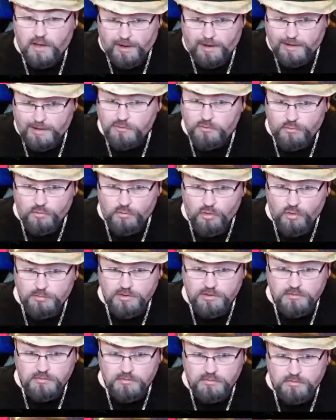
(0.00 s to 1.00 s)
And the
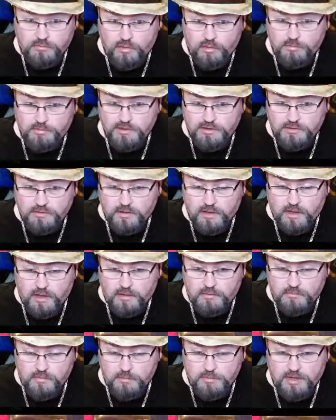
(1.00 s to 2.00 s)

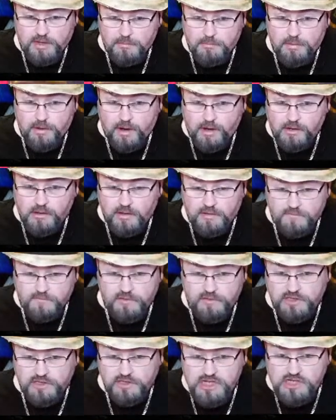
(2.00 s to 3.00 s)
Roman Empire, if
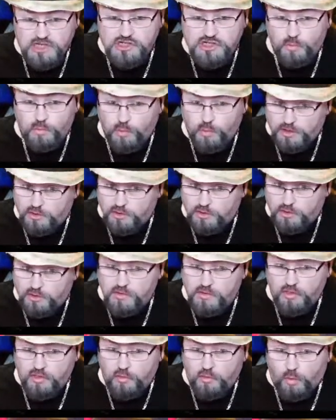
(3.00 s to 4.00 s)
the legion went
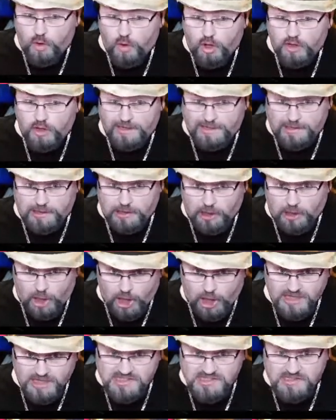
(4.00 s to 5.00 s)
north of the wall and
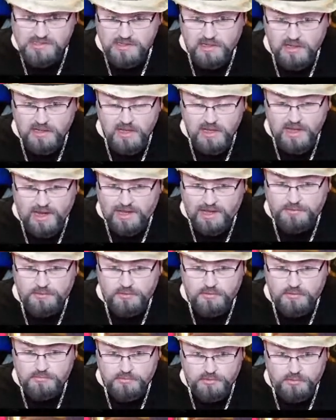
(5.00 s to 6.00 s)
lost, and
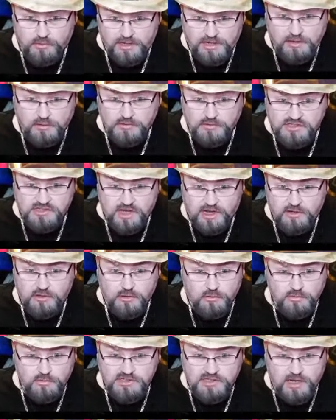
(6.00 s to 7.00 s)
their eagle
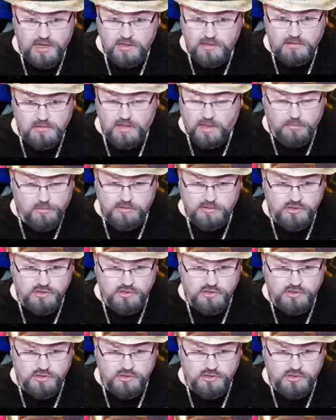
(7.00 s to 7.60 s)
standard was taken, they would